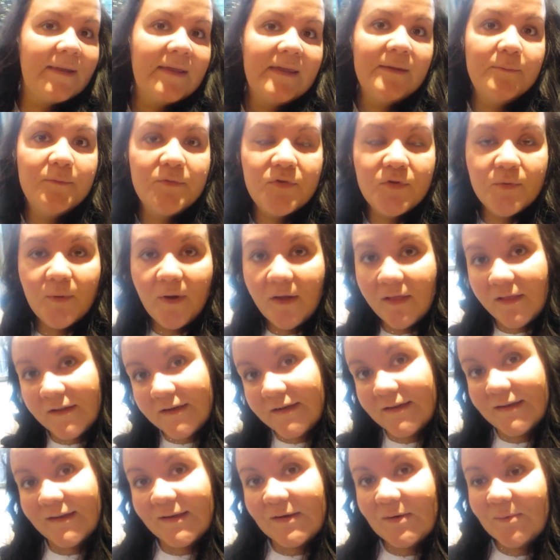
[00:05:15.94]
back in with you all in
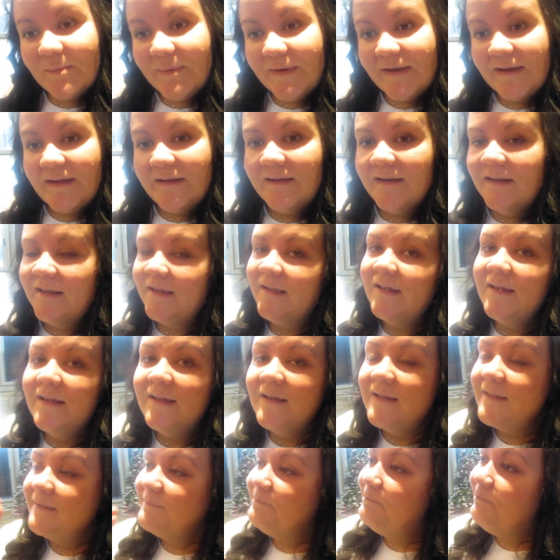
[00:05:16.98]
a little bit.
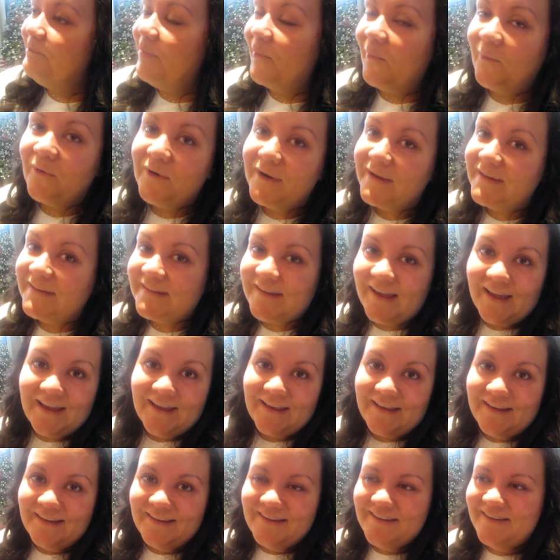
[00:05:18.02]
Boring
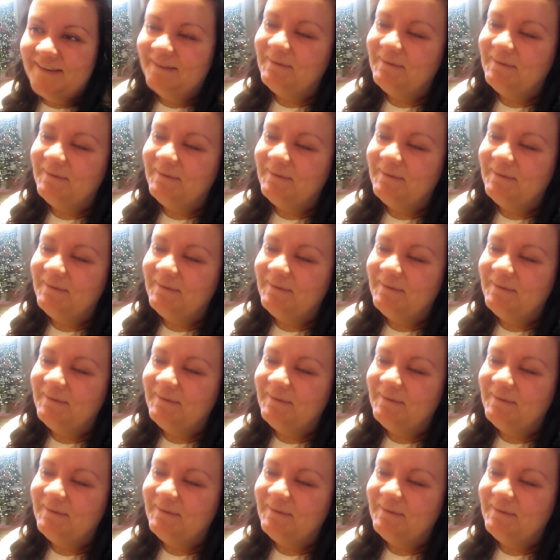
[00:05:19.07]
day.